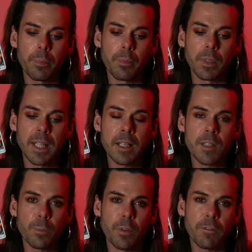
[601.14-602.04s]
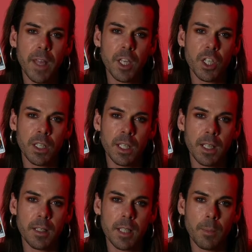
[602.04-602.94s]
lens of perfection that
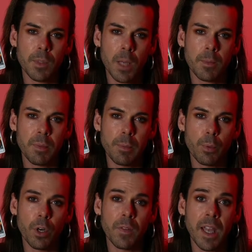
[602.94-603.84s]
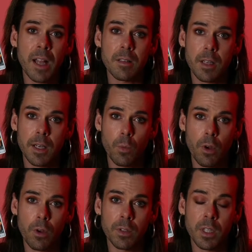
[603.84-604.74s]
can sometimes be put on the outside
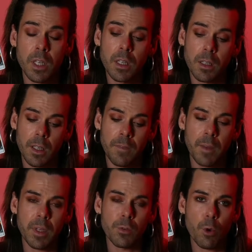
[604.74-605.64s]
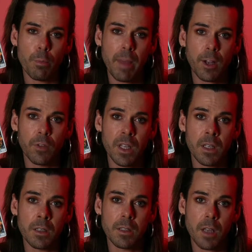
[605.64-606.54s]
world can then be drawn back on the
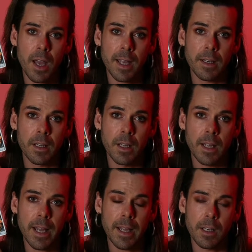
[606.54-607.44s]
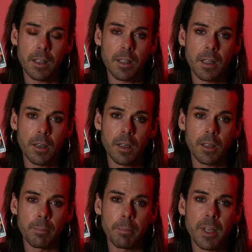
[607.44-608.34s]
inside, and the
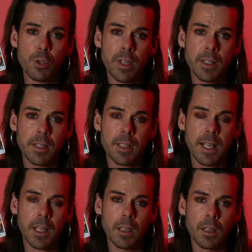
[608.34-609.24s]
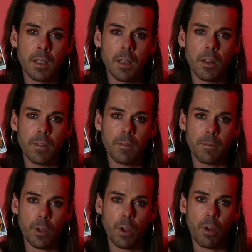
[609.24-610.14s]
measuring stick that
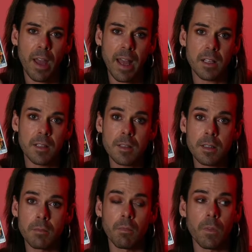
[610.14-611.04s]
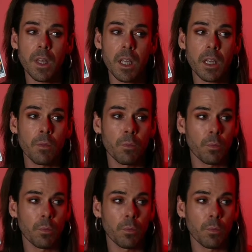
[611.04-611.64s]
Virgo has the